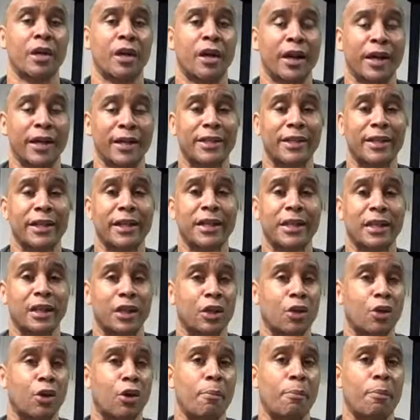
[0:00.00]
Ideally a
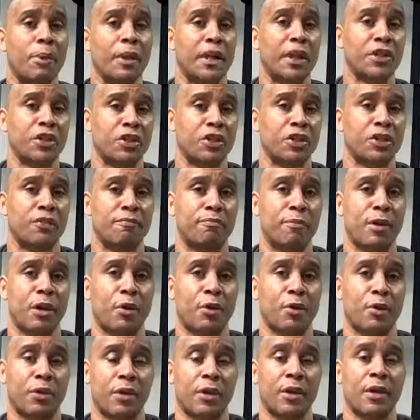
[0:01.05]
combination of
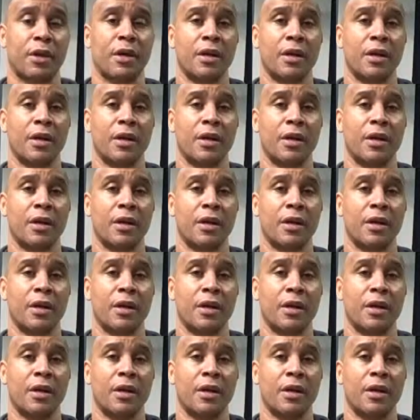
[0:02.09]
both.